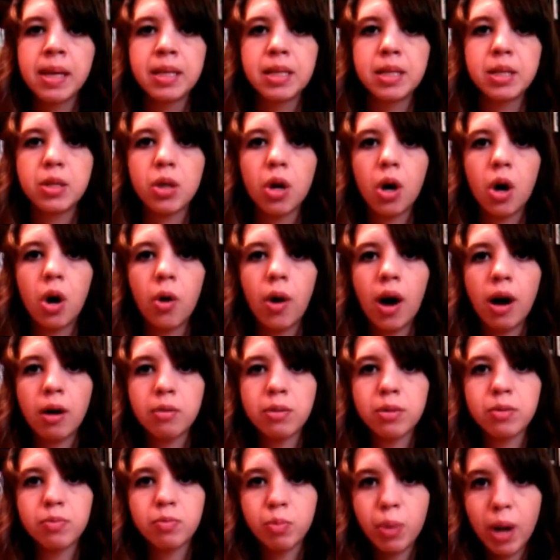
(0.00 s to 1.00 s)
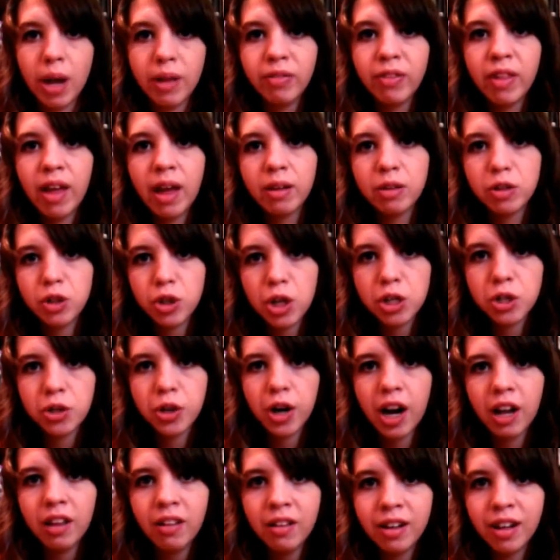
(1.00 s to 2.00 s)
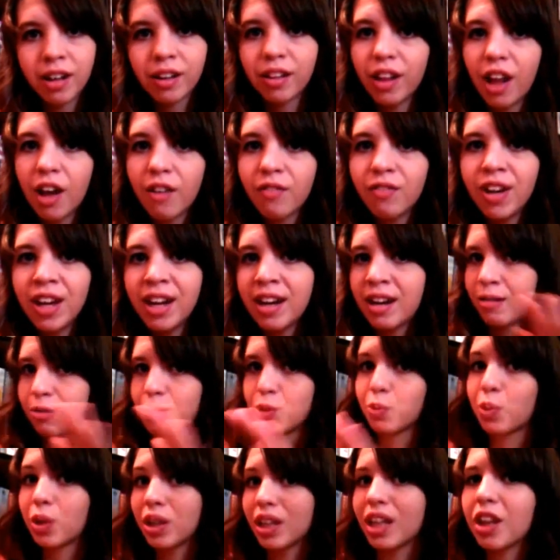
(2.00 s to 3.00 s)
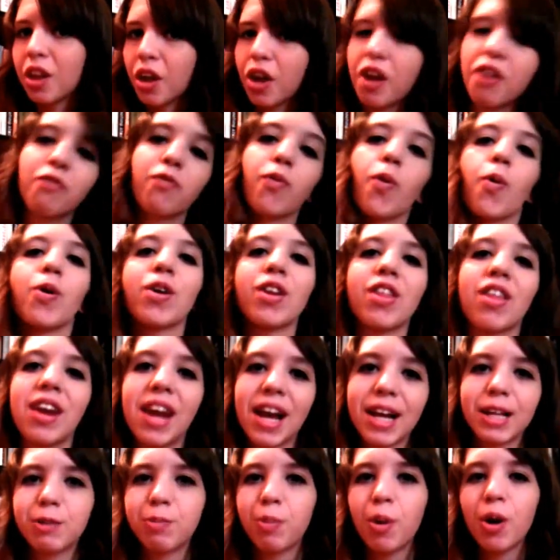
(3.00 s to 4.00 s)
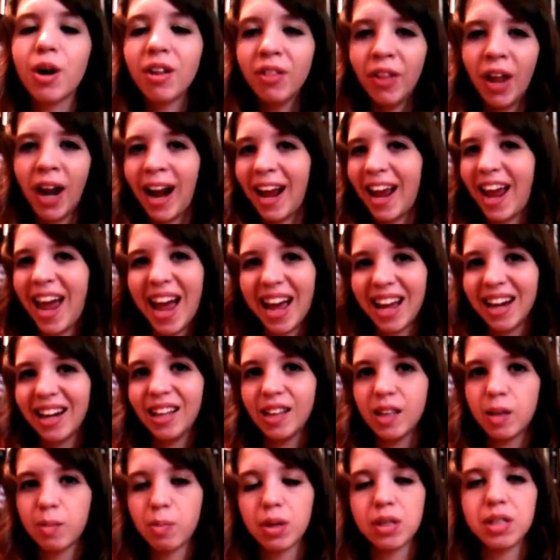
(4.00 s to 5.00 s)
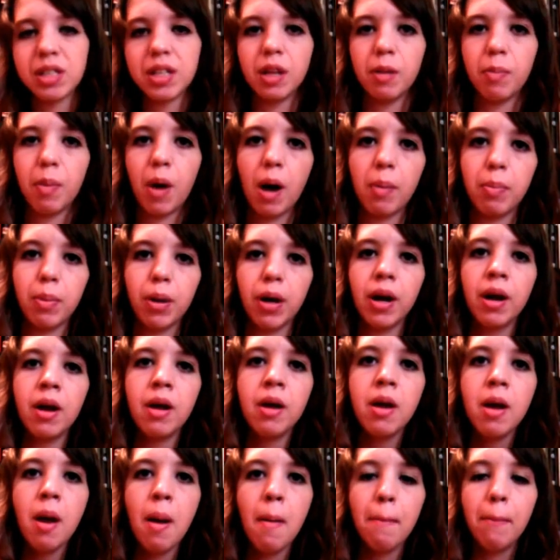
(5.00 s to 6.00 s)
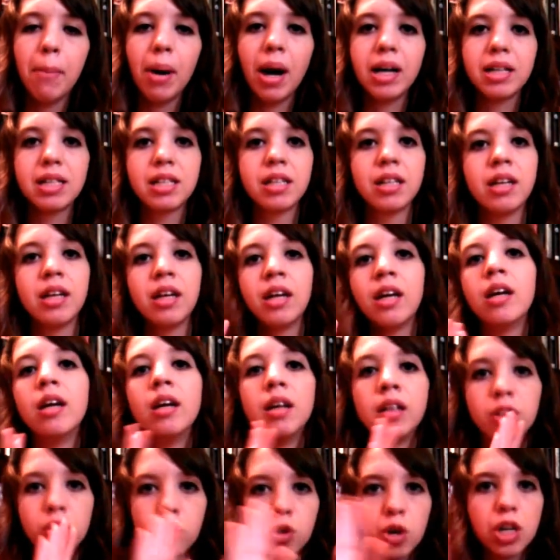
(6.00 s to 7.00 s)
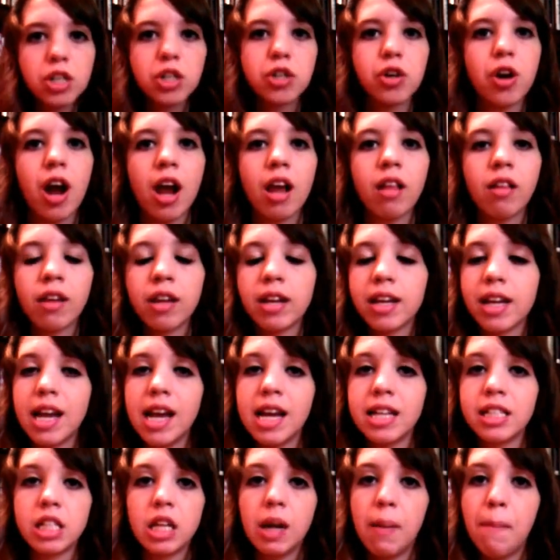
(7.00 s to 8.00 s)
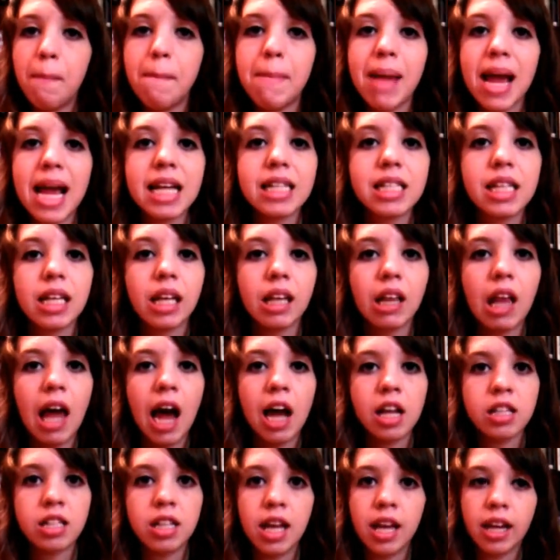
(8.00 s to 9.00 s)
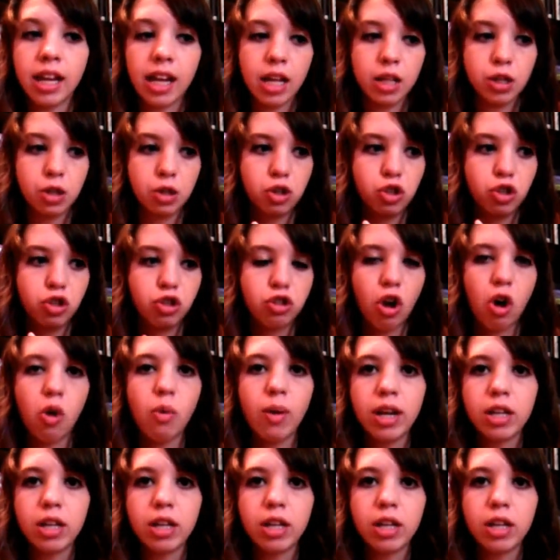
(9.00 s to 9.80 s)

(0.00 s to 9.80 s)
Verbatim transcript: So I read that Treasure Island and loved it, and I was really looking forward to the next book, and then I hated The Prince and the Pauper. But Treasure Island is an amazing classic. It's so